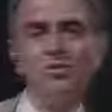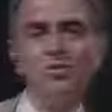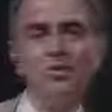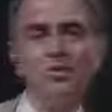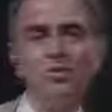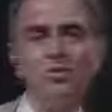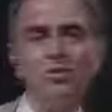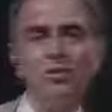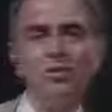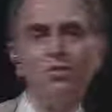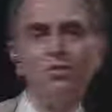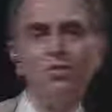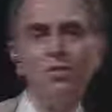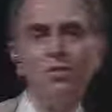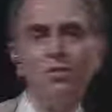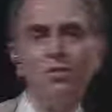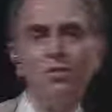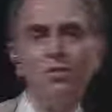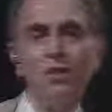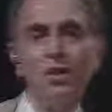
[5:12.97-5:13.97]
let's try to
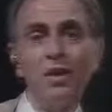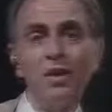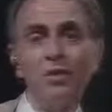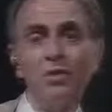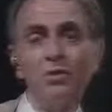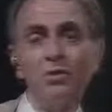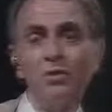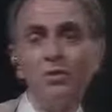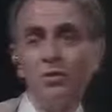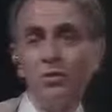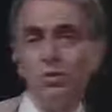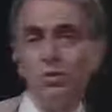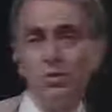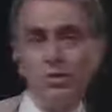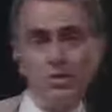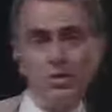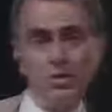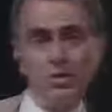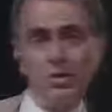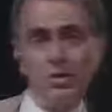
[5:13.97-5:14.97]
find out the answer, or
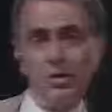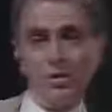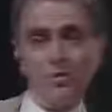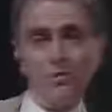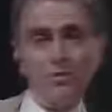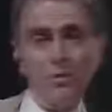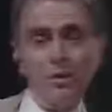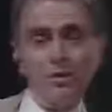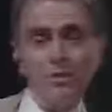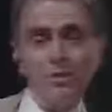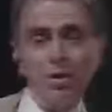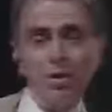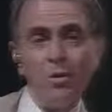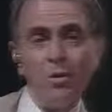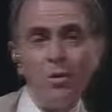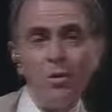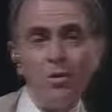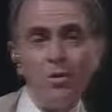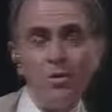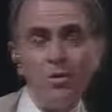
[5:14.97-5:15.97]
maybe
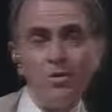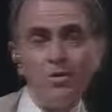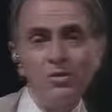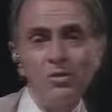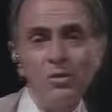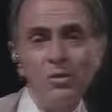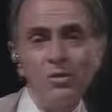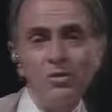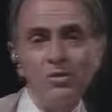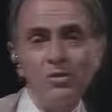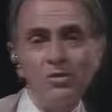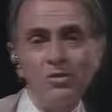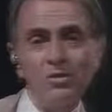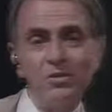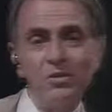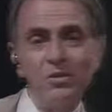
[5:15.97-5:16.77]
nobody knows the answer,